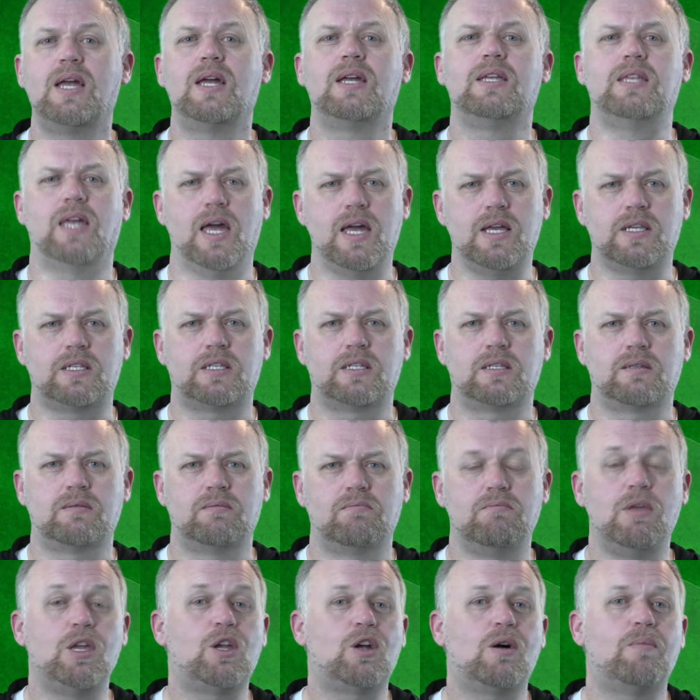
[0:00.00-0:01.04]
Yes,
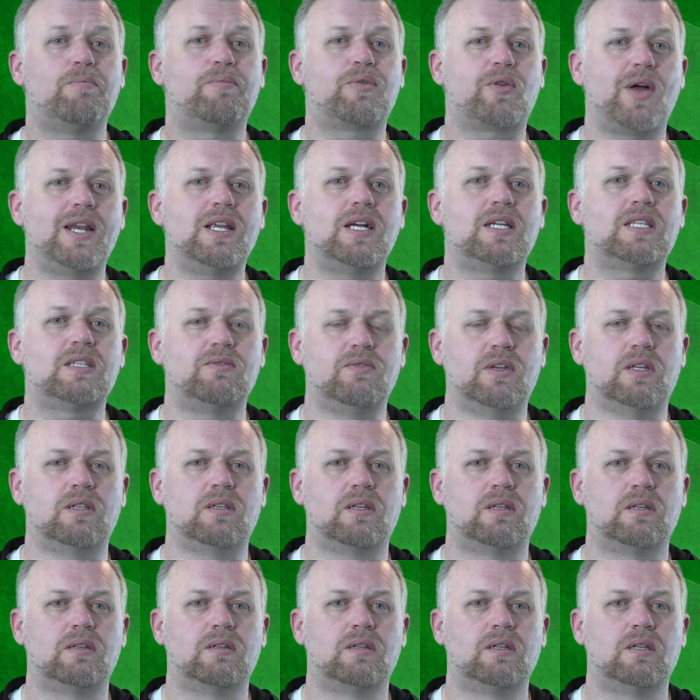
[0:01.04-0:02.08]
mi komprenas vin.
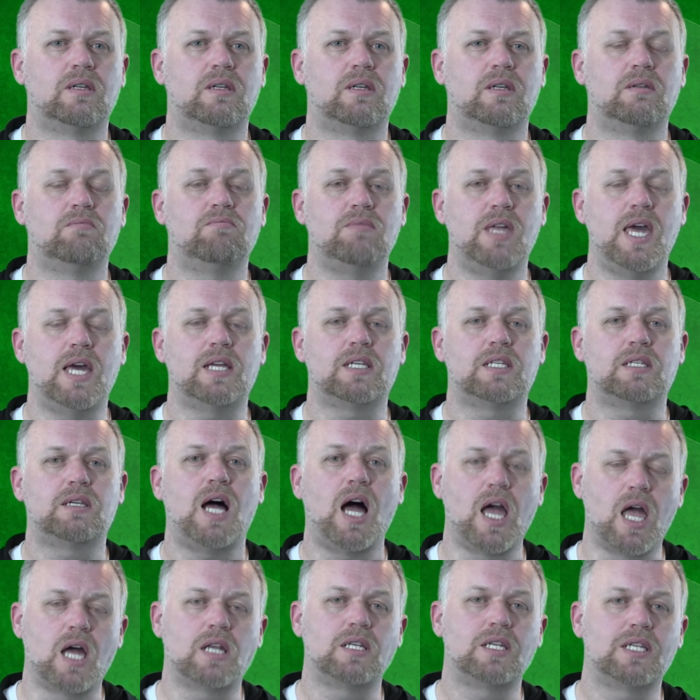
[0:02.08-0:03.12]
Yes,
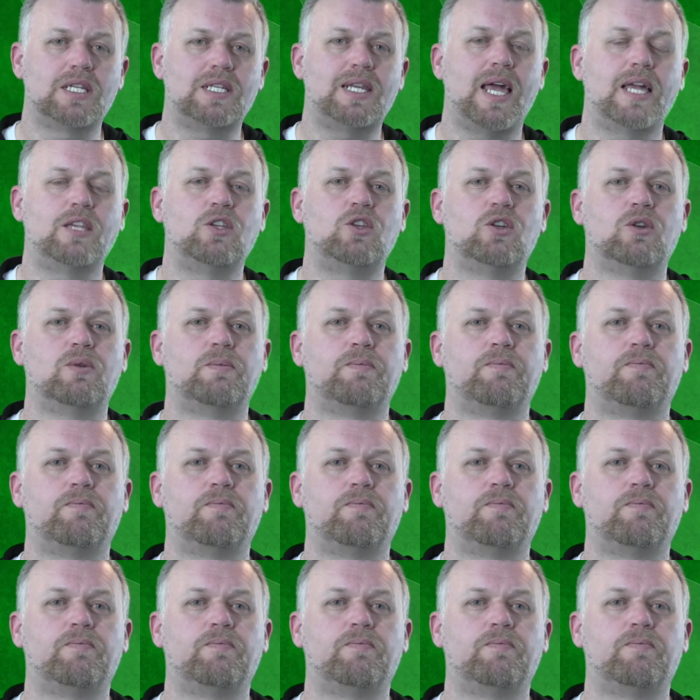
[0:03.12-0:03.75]
I understand you.